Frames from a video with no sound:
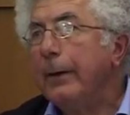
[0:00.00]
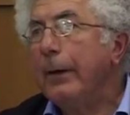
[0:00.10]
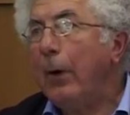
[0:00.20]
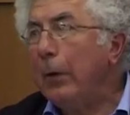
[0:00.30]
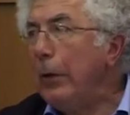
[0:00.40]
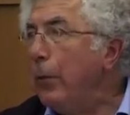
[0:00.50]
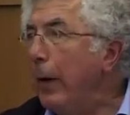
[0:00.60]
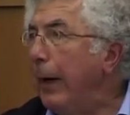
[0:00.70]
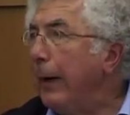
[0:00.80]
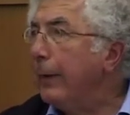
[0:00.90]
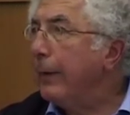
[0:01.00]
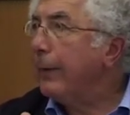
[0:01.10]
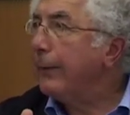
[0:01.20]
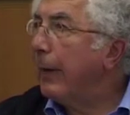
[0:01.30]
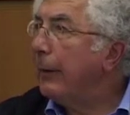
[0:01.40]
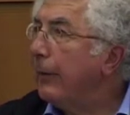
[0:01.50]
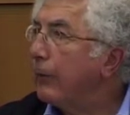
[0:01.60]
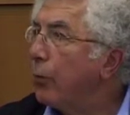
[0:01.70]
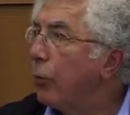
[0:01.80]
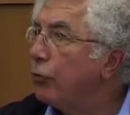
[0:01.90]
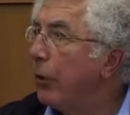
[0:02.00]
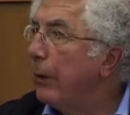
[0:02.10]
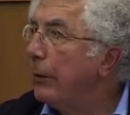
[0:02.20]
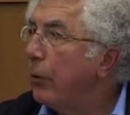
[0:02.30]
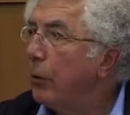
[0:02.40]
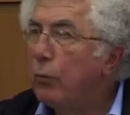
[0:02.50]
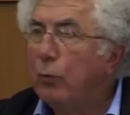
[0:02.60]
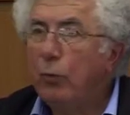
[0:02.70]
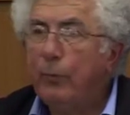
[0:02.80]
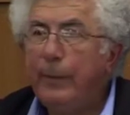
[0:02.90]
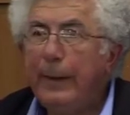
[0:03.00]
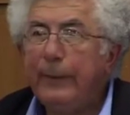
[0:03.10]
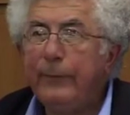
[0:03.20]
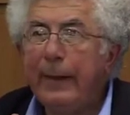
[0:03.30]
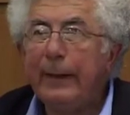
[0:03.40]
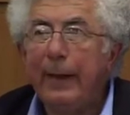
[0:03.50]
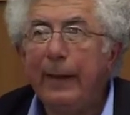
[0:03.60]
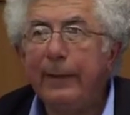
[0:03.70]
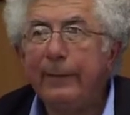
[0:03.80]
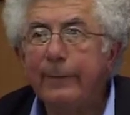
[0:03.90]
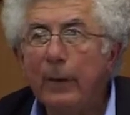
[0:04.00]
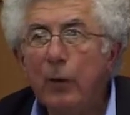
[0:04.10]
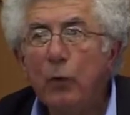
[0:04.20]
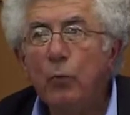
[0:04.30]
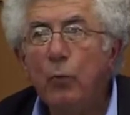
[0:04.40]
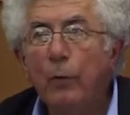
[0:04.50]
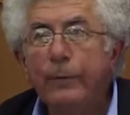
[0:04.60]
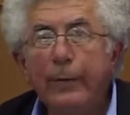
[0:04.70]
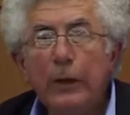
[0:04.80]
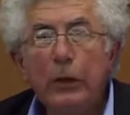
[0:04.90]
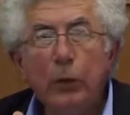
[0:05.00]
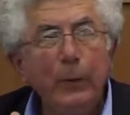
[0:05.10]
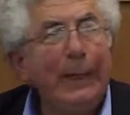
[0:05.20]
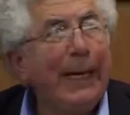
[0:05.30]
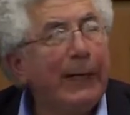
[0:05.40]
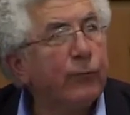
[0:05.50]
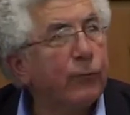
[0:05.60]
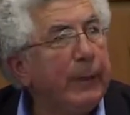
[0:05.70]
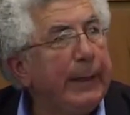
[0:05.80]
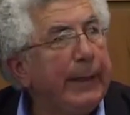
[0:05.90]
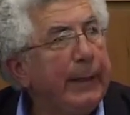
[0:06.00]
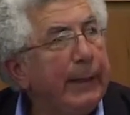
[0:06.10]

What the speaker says: The only way that the Zionist project could be realized was unilaterally